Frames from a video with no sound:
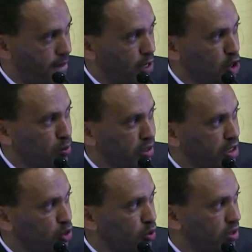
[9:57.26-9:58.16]

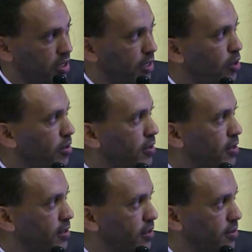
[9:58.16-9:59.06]
respondents were
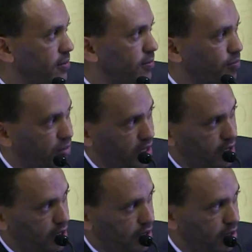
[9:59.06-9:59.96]
in
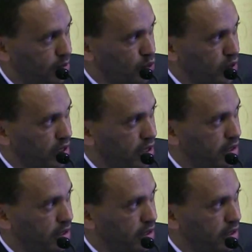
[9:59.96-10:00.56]
Burundi